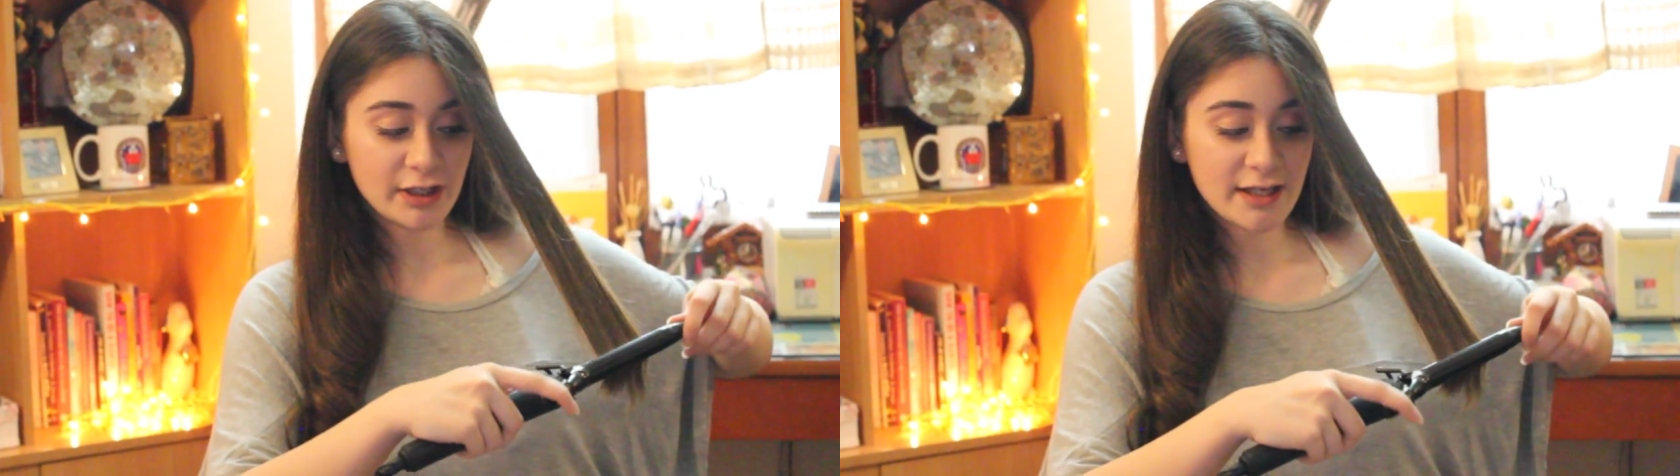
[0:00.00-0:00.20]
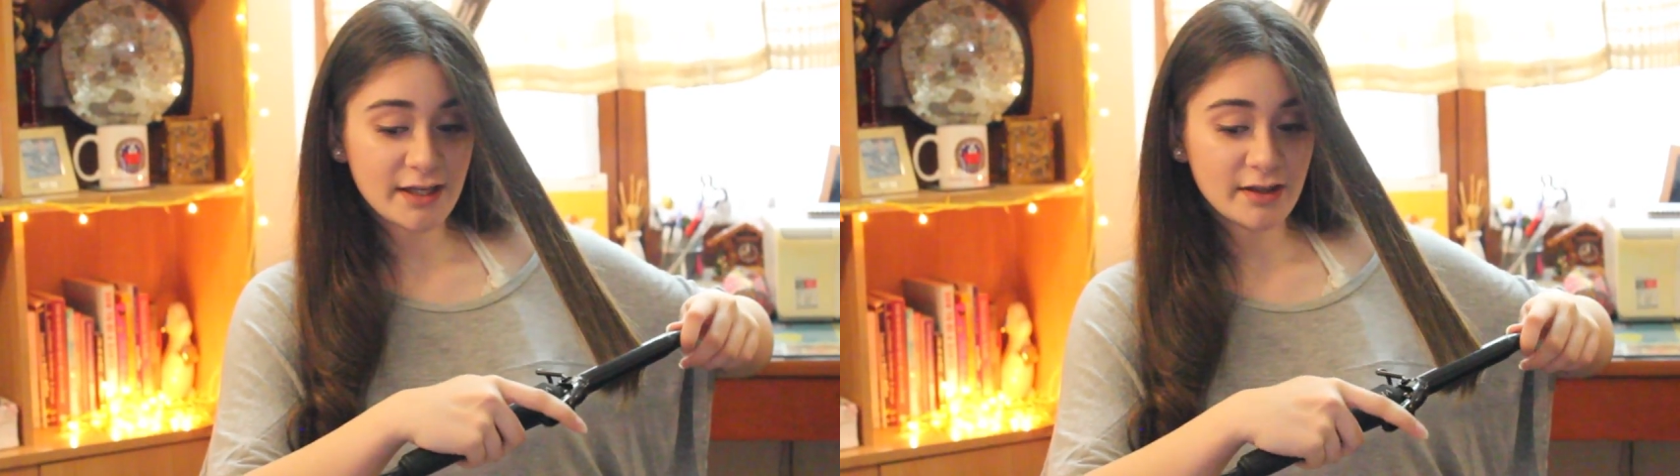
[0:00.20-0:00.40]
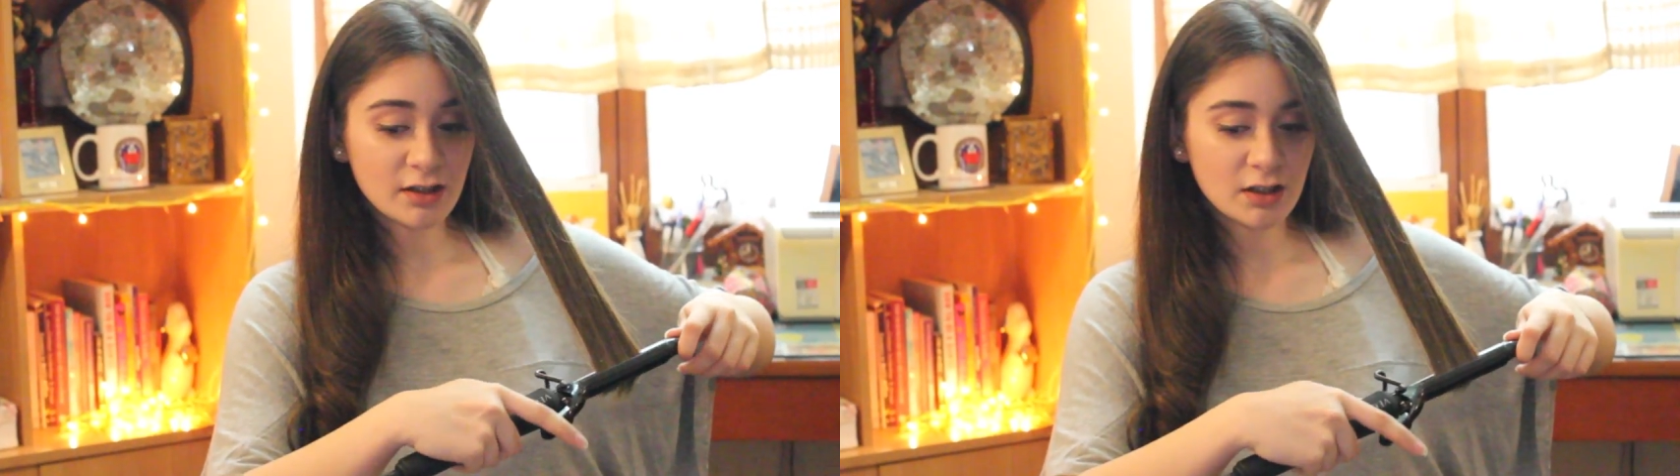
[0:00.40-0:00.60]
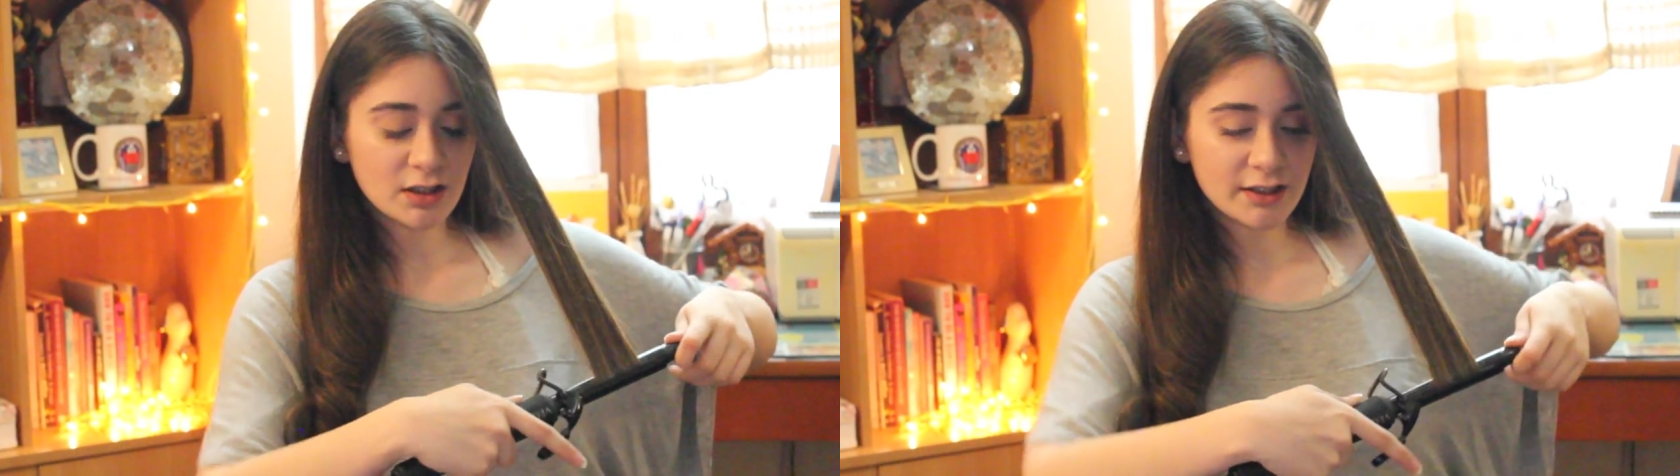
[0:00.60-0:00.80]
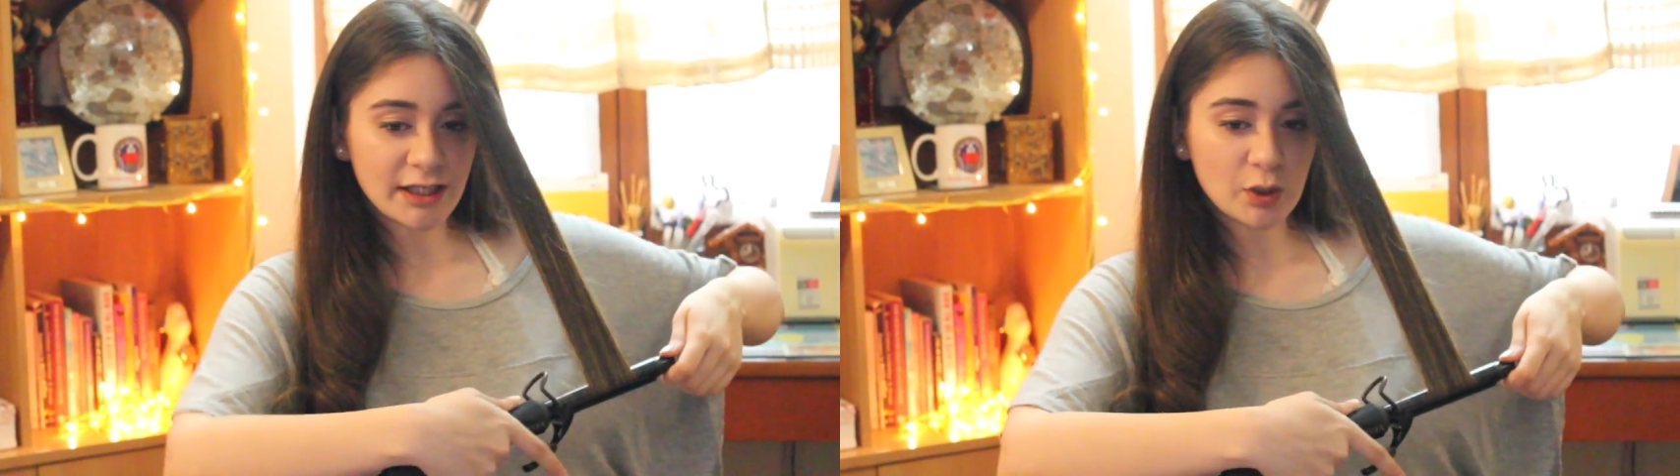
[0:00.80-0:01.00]
You can either
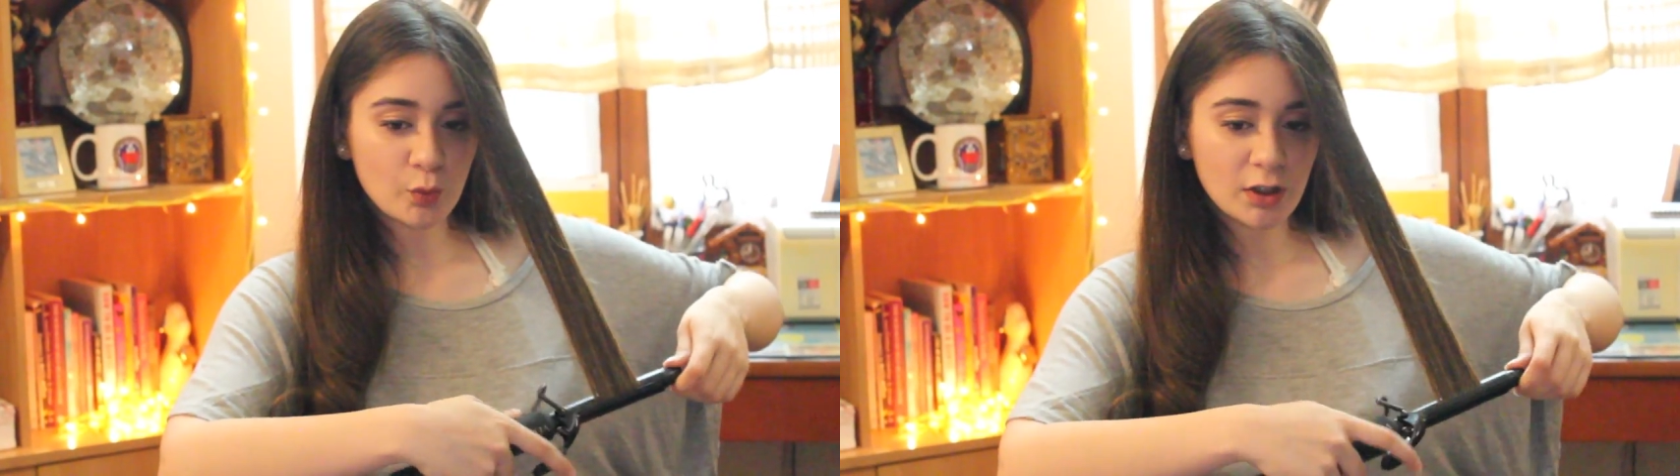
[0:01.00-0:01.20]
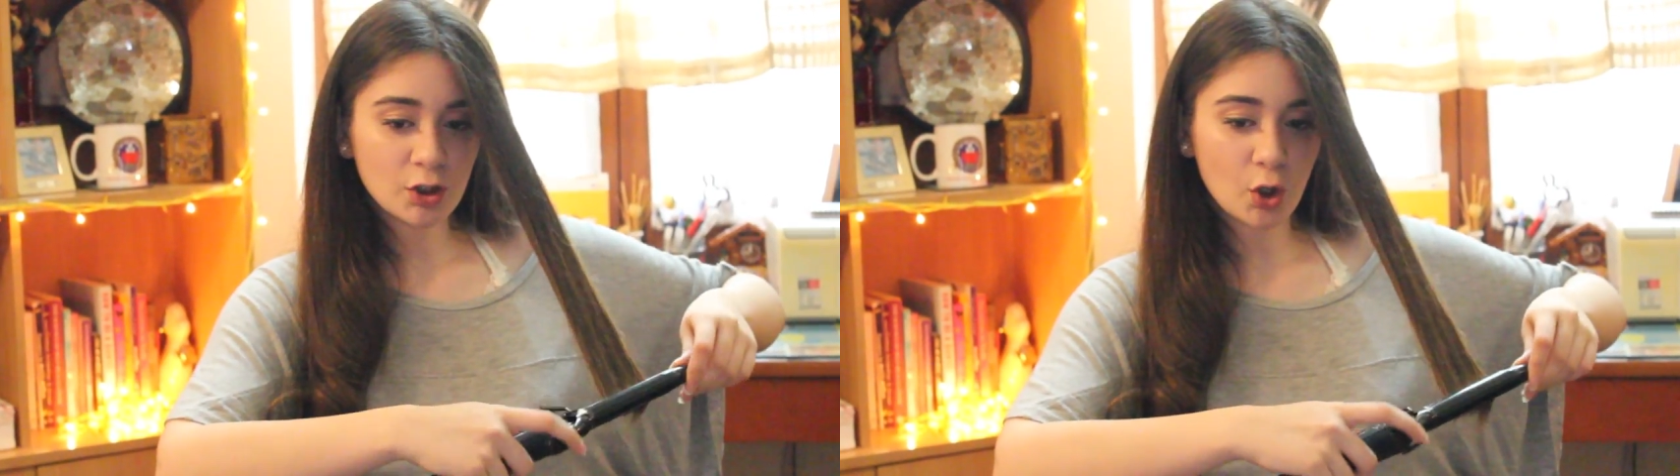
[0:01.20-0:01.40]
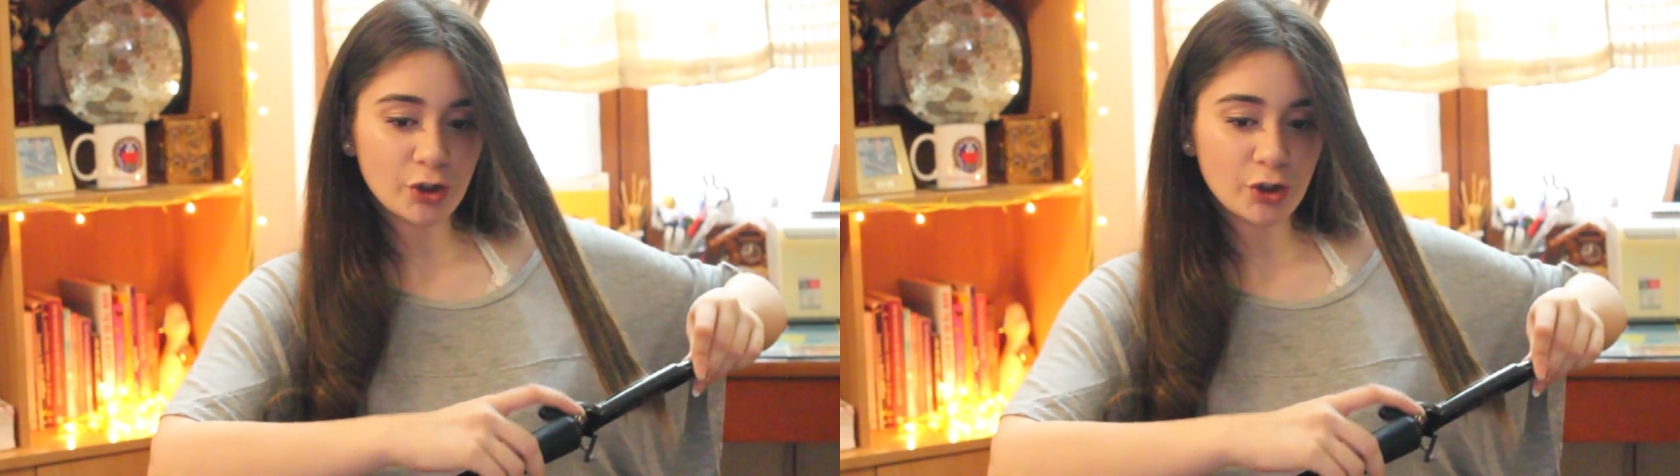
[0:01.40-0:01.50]
curl it inward